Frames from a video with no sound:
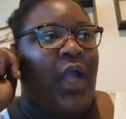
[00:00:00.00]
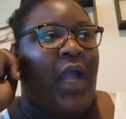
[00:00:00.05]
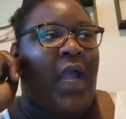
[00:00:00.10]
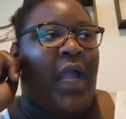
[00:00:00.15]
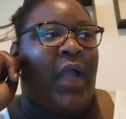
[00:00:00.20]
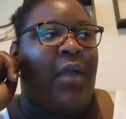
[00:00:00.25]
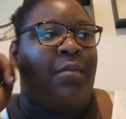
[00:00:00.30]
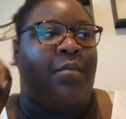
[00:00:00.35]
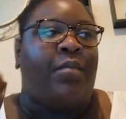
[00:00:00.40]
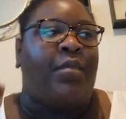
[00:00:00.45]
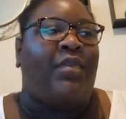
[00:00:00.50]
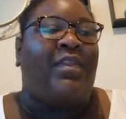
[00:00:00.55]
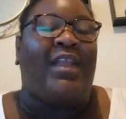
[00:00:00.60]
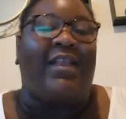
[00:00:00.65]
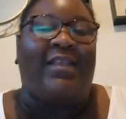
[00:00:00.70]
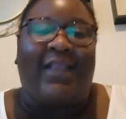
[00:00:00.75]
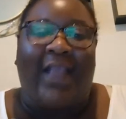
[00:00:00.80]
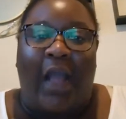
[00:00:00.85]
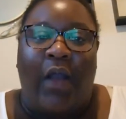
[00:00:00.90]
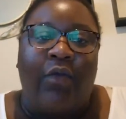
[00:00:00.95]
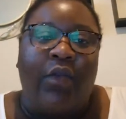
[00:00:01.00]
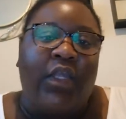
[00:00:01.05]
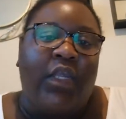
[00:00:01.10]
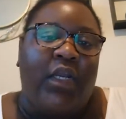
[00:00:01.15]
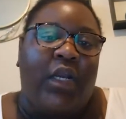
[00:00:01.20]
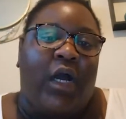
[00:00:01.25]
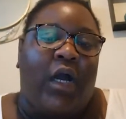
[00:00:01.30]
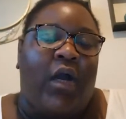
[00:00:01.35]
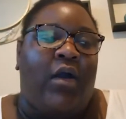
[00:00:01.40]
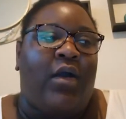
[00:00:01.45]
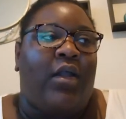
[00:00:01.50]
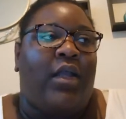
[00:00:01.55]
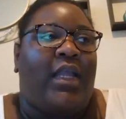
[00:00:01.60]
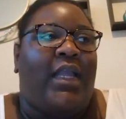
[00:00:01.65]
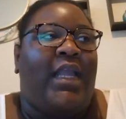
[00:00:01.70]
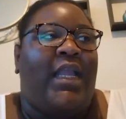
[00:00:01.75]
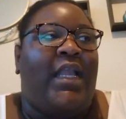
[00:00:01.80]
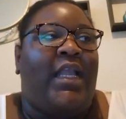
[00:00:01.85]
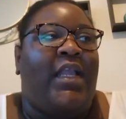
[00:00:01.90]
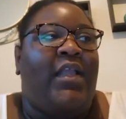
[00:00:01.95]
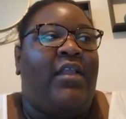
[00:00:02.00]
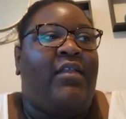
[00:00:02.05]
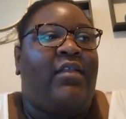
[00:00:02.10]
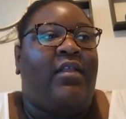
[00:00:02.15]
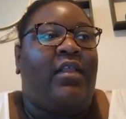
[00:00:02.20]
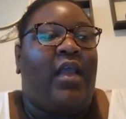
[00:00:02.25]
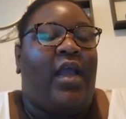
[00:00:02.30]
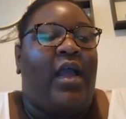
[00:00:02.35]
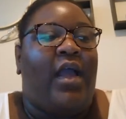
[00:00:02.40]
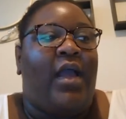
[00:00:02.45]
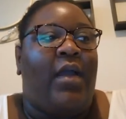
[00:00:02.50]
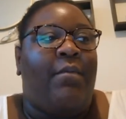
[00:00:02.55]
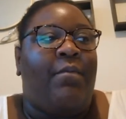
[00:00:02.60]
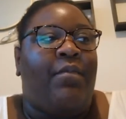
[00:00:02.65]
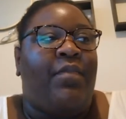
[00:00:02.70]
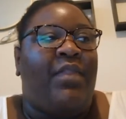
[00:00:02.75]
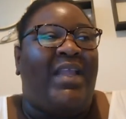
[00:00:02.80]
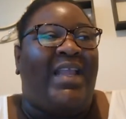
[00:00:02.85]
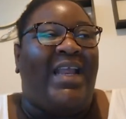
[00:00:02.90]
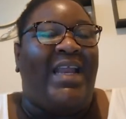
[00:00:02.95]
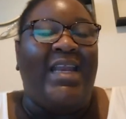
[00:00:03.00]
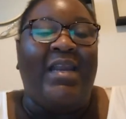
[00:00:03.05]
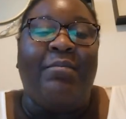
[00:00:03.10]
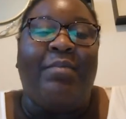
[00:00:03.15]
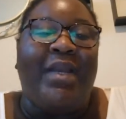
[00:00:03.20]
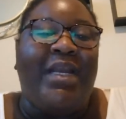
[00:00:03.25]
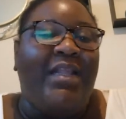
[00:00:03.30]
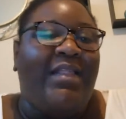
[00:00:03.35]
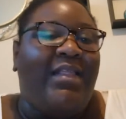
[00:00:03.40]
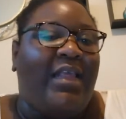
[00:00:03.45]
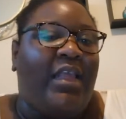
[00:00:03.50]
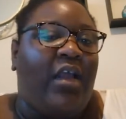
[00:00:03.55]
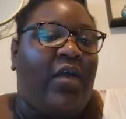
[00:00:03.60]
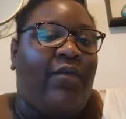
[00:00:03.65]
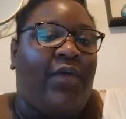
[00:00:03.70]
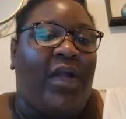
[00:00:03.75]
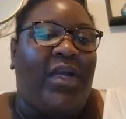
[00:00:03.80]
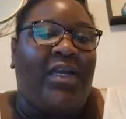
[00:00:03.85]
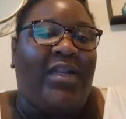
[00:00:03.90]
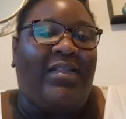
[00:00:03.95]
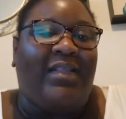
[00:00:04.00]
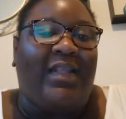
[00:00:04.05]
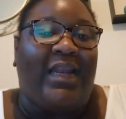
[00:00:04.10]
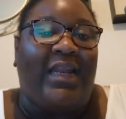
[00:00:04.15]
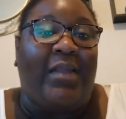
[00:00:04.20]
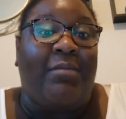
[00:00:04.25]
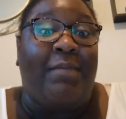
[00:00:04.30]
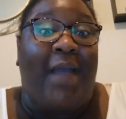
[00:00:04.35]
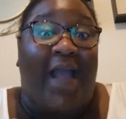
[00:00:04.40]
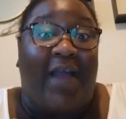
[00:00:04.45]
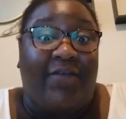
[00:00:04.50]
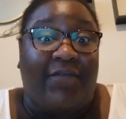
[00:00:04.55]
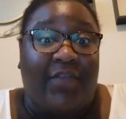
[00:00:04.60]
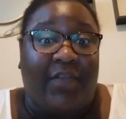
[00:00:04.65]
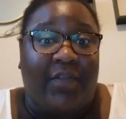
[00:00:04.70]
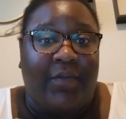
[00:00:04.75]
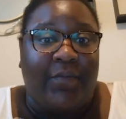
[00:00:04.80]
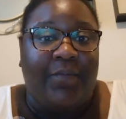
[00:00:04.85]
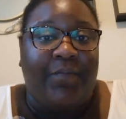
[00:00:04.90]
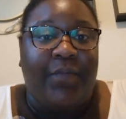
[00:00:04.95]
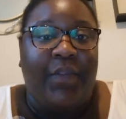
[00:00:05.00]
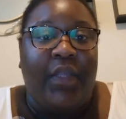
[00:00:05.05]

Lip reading: Dyscalculia is the inability of understanding maths.